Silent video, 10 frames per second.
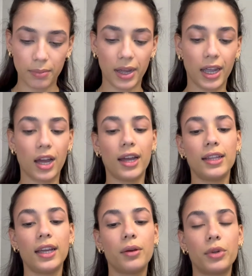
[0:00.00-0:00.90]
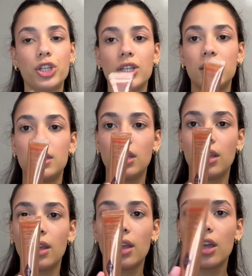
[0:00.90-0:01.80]
my highlight, which is
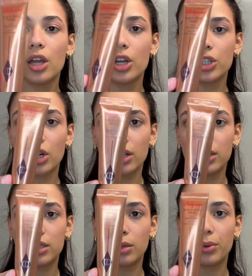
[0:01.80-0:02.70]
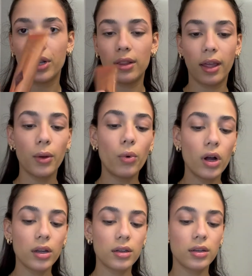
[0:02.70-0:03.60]
the Charlotte Tilbury Light
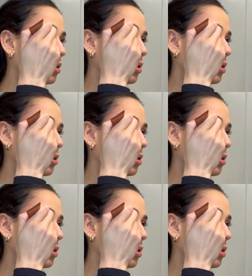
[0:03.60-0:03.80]
Wand.